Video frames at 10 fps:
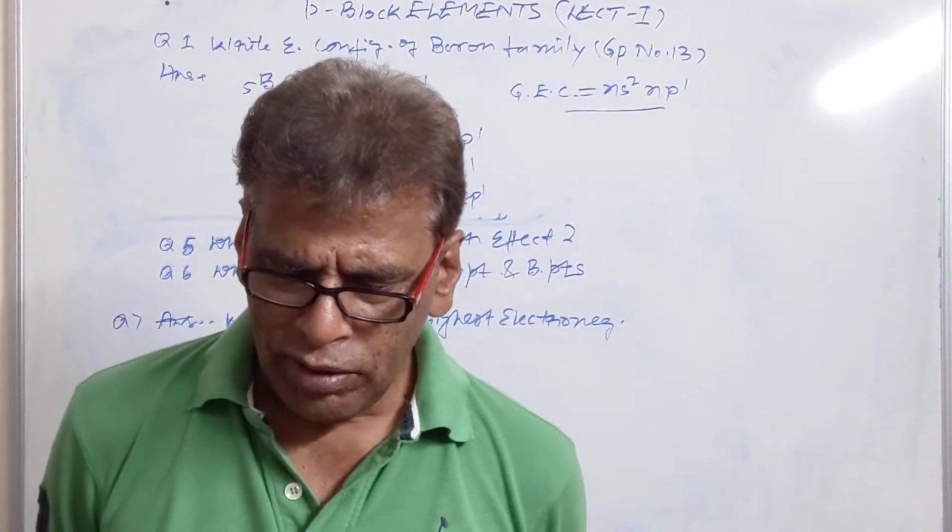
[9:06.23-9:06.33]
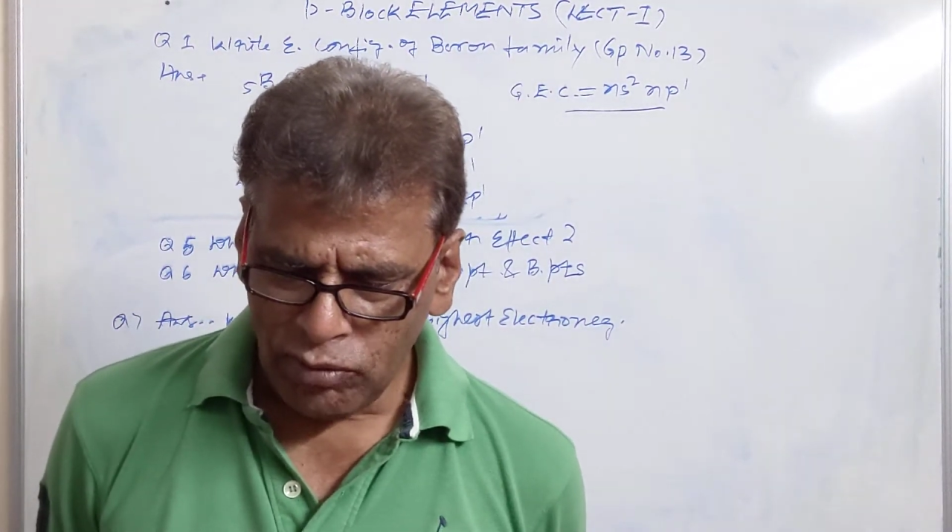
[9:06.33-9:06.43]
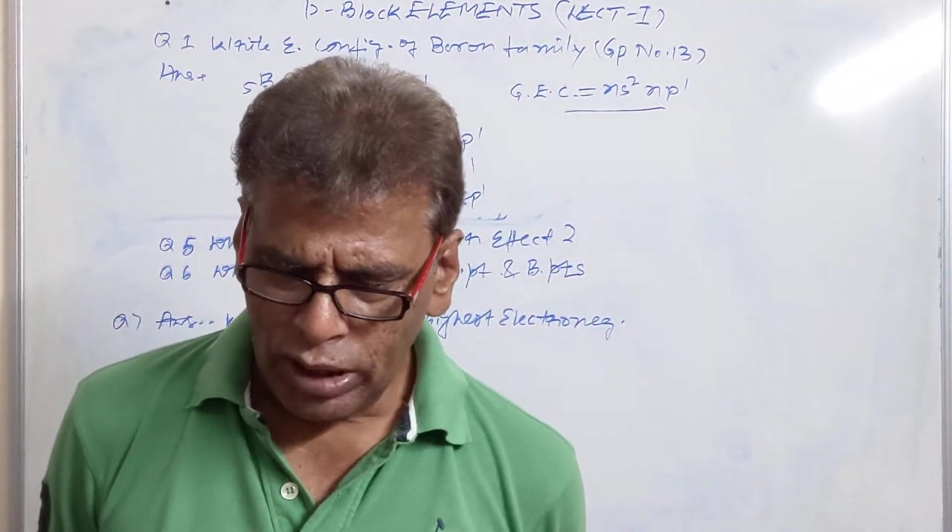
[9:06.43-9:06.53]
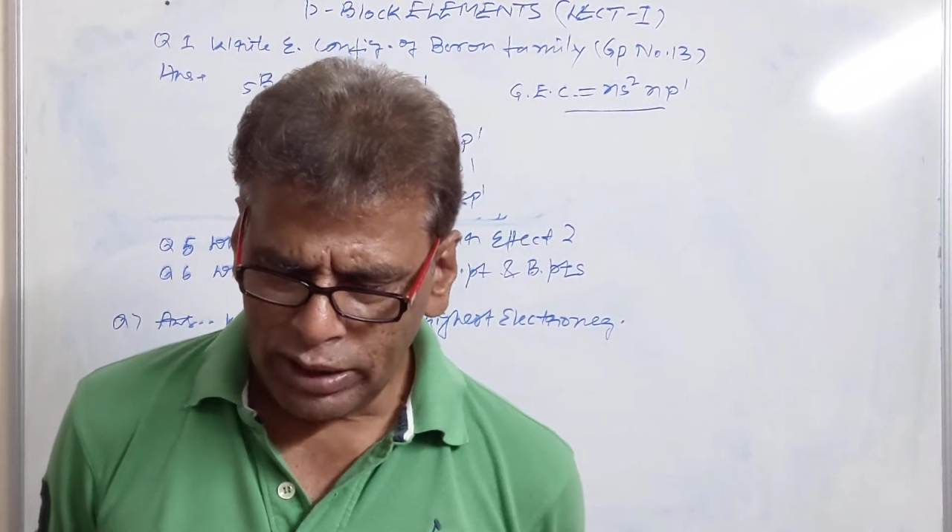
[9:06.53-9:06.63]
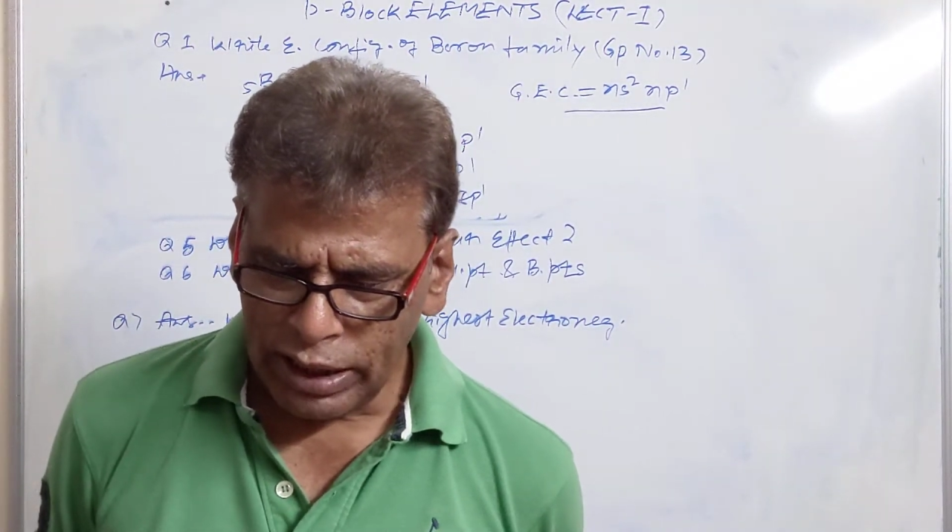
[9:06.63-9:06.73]

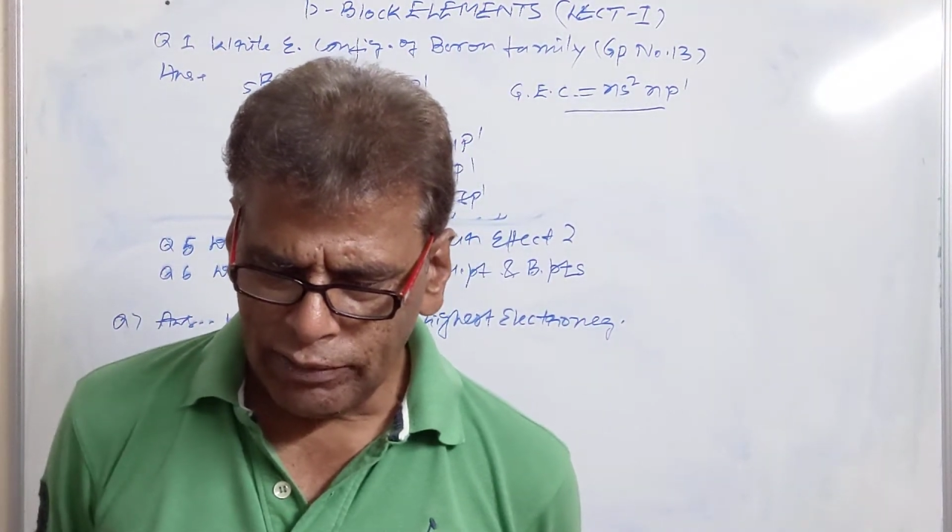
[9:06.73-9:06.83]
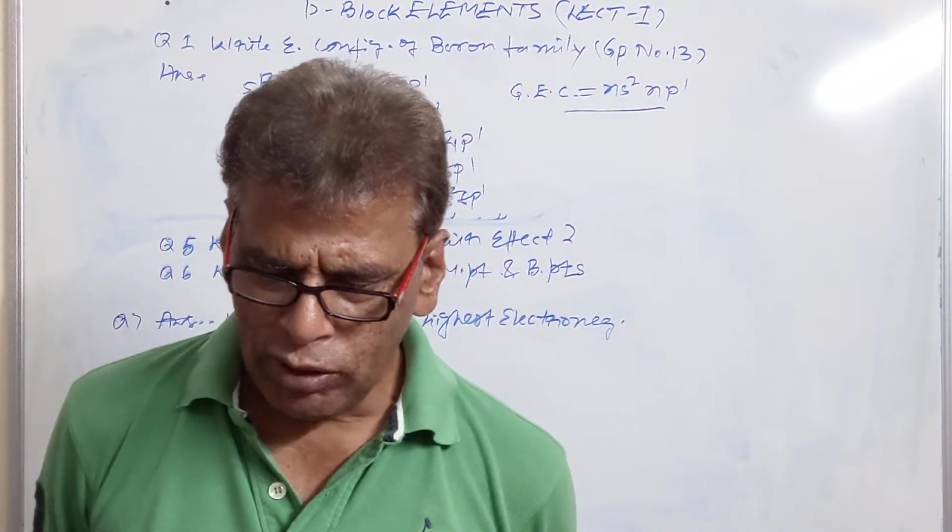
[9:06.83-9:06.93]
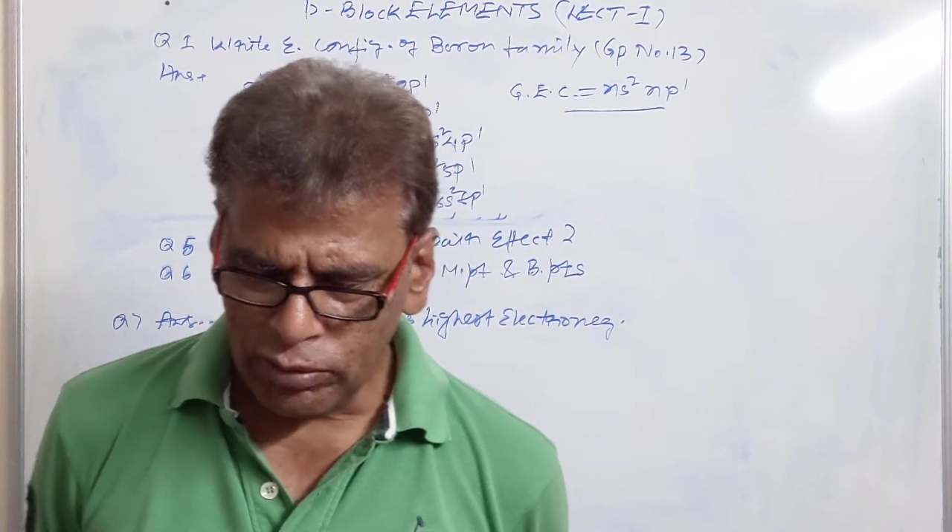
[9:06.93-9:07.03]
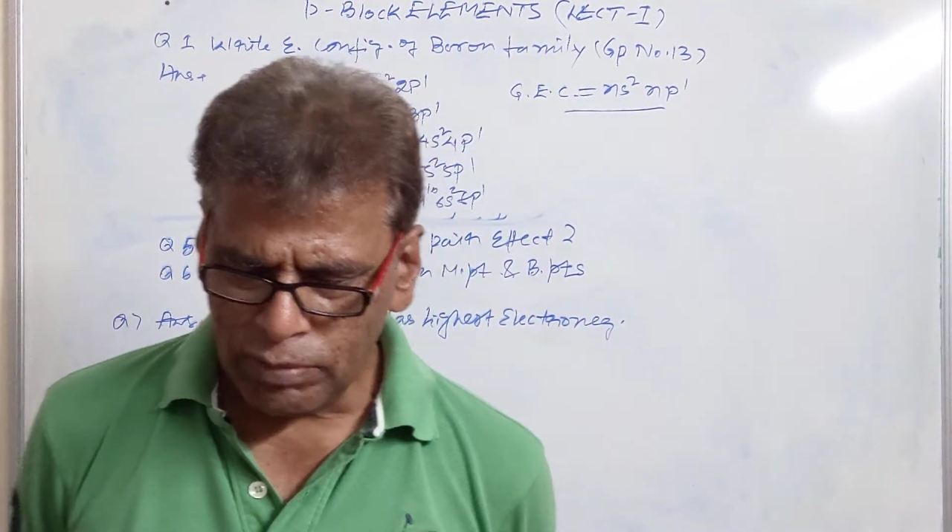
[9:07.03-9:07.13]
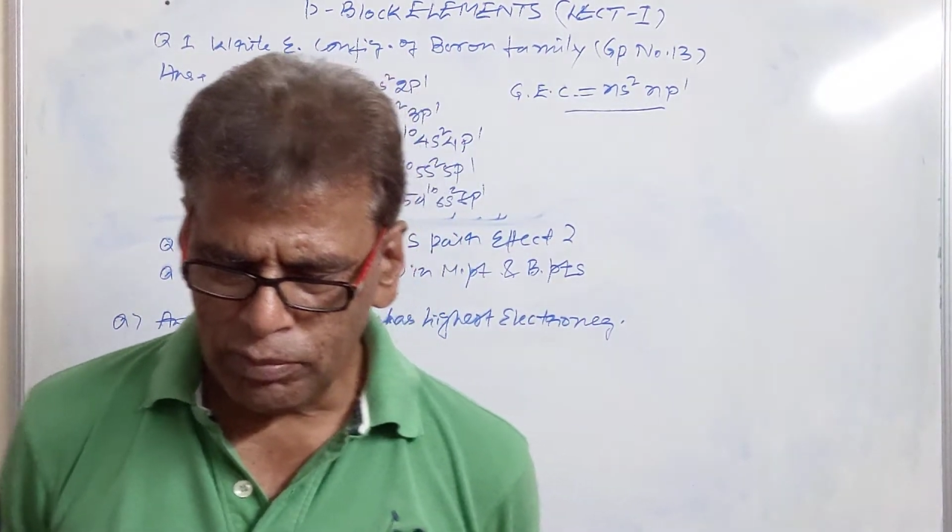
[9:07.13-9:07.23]
What type
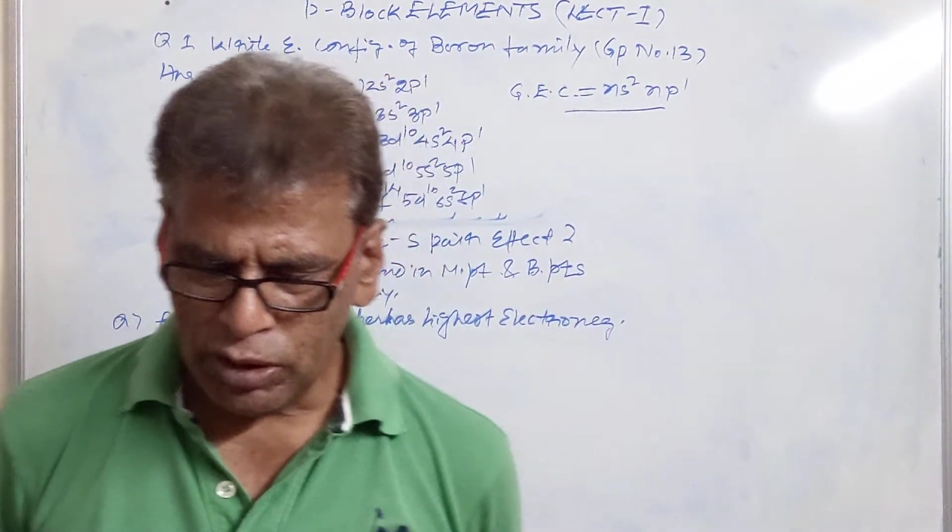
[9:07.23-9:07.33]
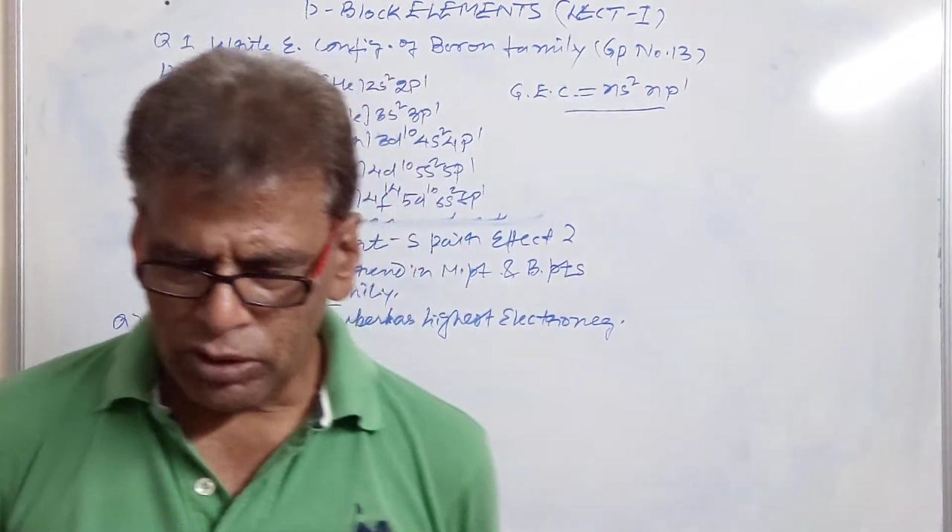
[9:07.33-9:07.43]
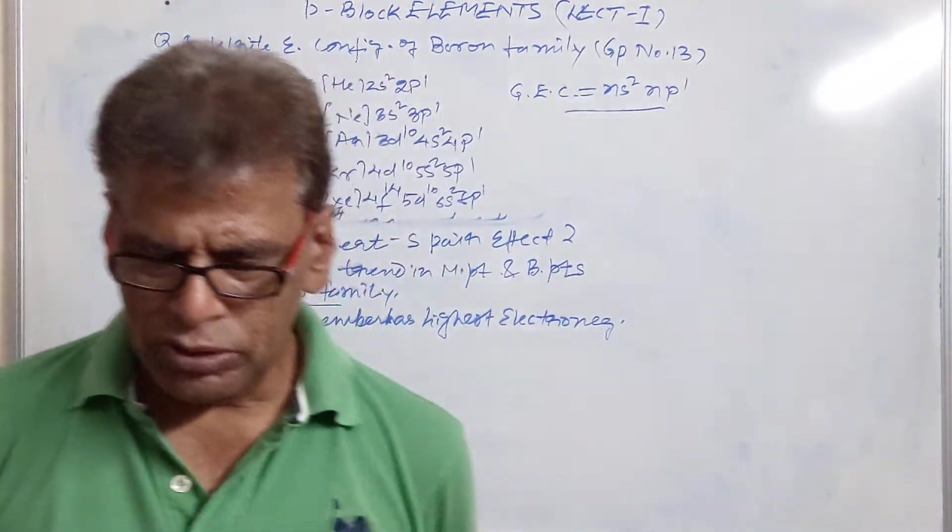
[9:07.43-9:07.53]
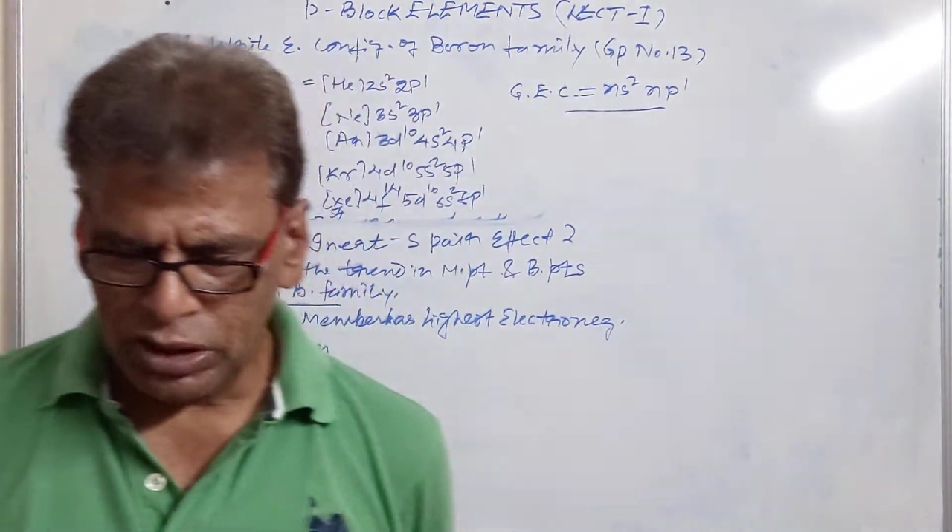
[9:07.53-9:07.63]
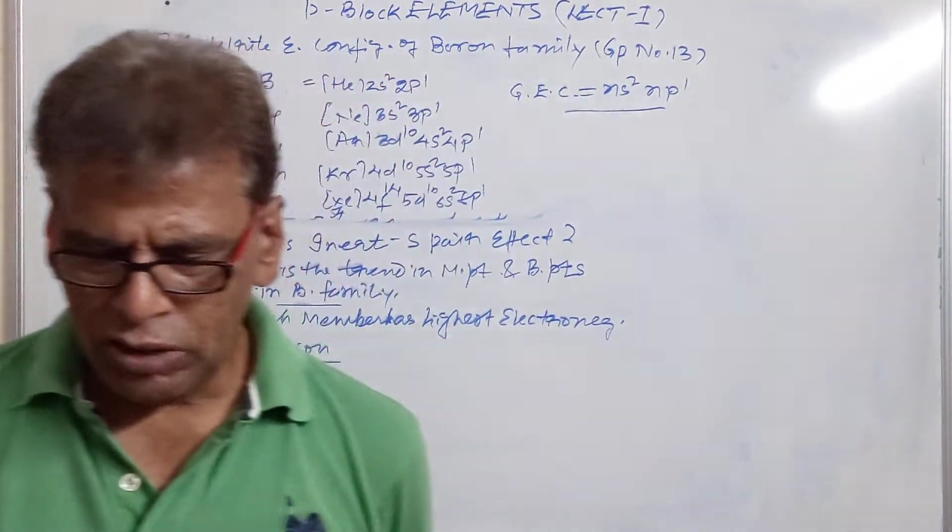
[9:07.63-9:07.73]
of
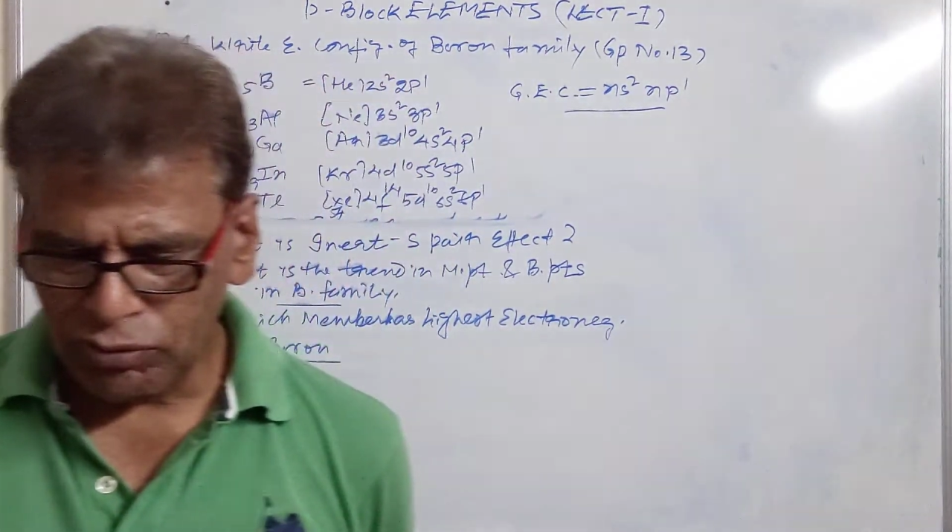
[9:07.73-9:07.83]
compounds are